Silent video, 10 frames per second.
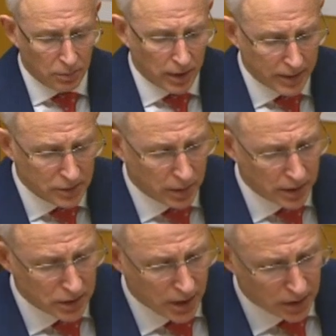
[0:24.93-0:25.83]
by
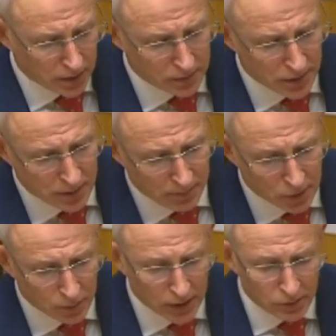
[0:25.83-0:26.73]
Azerbaijan in September
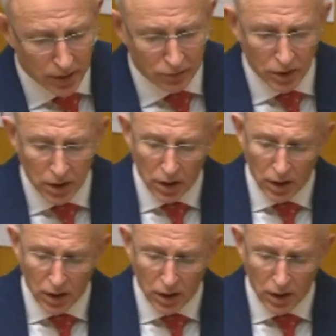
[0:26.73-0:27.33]
2023,